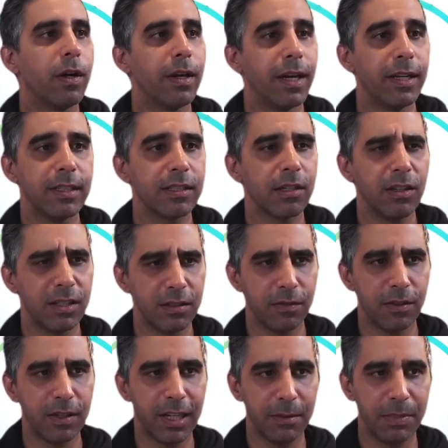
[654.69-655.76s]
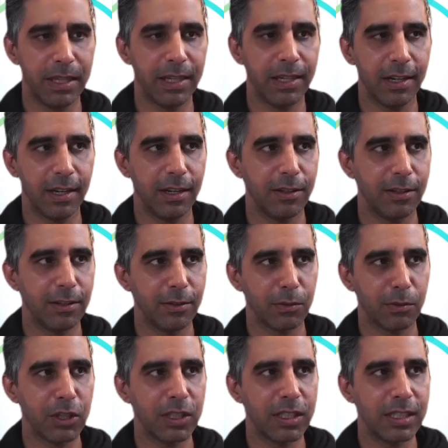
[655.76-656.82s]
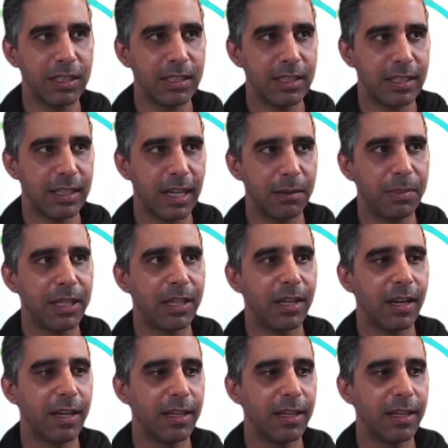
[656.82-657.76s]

and it's got a different APR because this APR